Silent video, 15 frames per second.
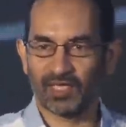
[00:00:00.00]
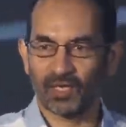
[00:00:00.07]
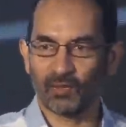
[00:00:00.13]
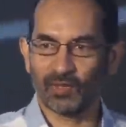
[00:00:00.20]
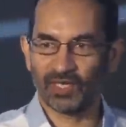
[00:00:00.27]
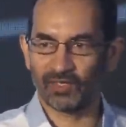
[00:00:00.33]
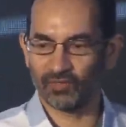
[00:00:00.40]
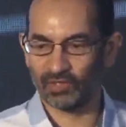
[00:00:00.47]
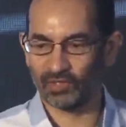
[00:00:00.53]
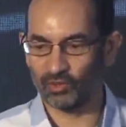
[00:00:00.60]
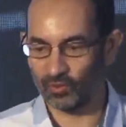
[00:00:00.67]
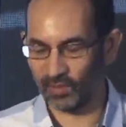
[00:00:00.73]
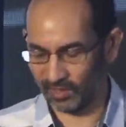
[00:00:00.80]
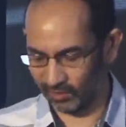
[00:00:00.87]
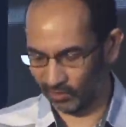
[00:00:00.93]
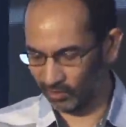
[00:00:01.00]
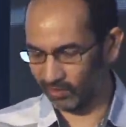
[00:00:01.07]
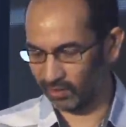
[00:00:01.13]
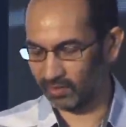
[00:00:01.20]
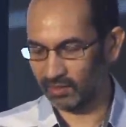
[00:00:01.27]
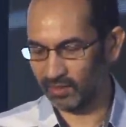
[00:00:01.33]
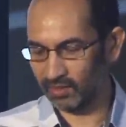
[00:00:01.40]
equity will do well and
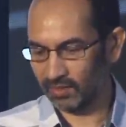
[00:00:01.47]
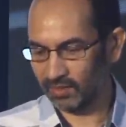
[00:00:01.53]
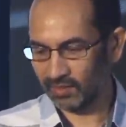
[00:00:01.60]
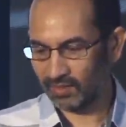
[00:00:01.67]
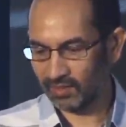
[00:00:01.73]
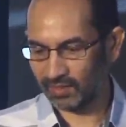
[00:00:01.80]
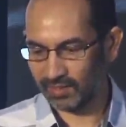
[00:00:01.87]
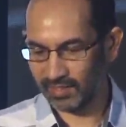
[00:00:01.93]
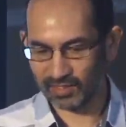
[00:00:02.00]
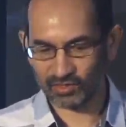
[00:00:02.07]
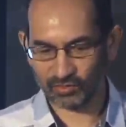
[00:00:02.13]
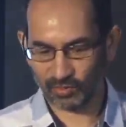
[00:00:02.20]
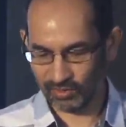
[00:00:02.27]
all. And guess